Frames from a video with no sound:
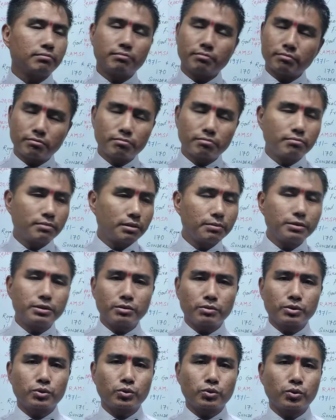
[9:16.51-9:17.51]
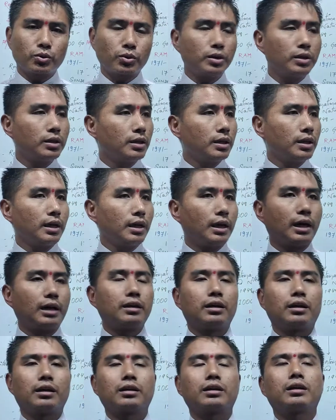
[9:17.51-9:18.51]
Maybe she was old, and
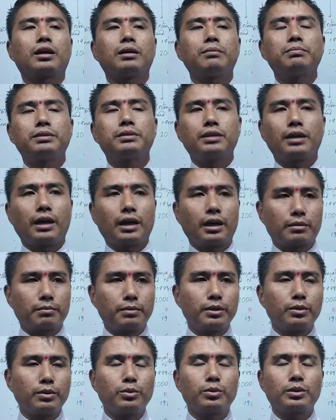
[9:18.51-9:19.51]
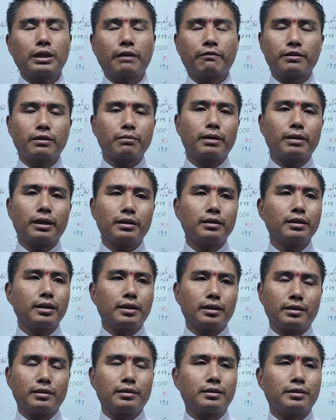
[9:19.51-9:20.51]
her cubs are being looked after by
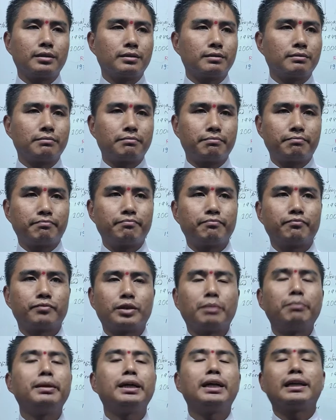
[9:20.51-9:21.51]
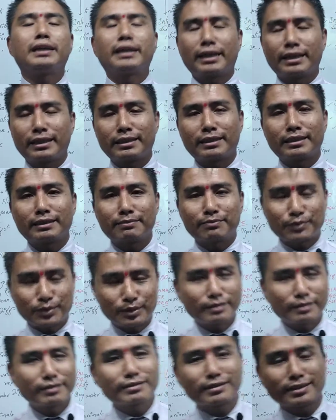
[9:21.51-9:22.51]
the male tiger.
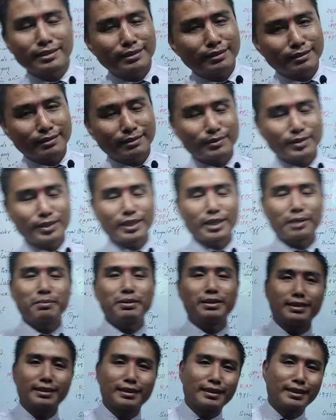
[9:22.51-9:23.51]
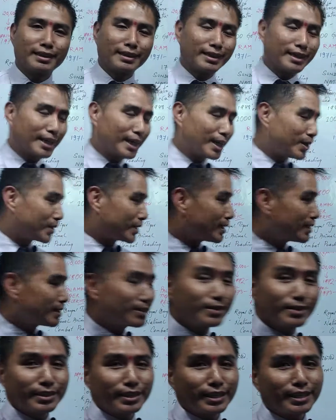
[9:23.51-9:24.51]
Amazing thing. Okay,
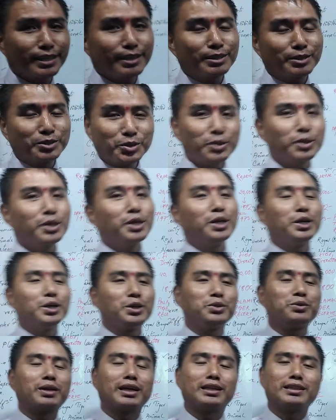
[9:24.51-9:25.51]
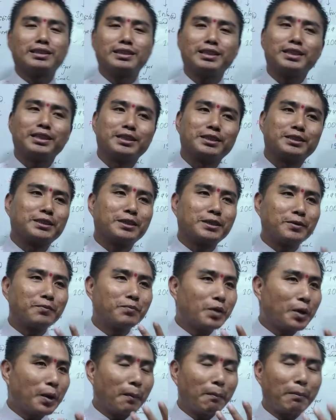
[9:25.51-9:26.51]
so there also you can see is
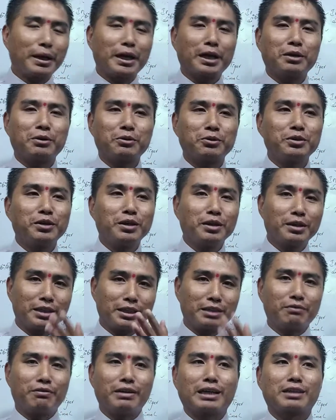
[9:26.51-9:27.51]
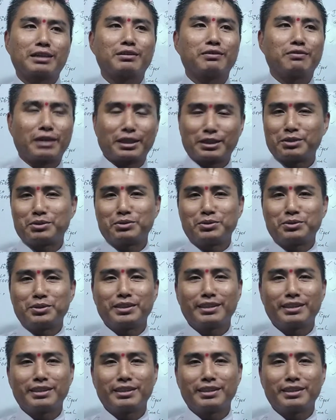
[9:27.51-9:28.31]
parenthood, in fact fatherhood.